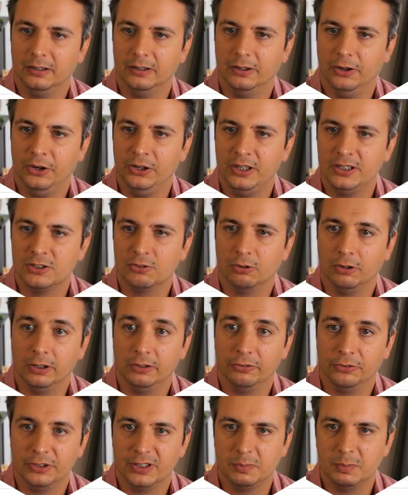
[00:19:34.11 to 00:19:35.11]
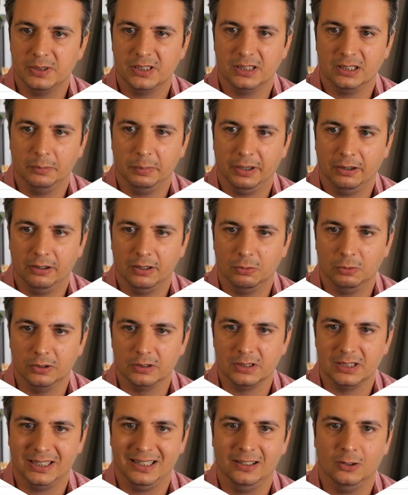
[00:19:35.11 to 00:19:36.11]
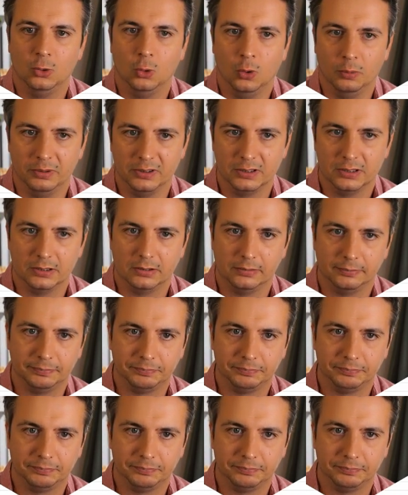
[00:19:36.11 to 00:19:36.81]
Earnings growth for this particular period was enormous.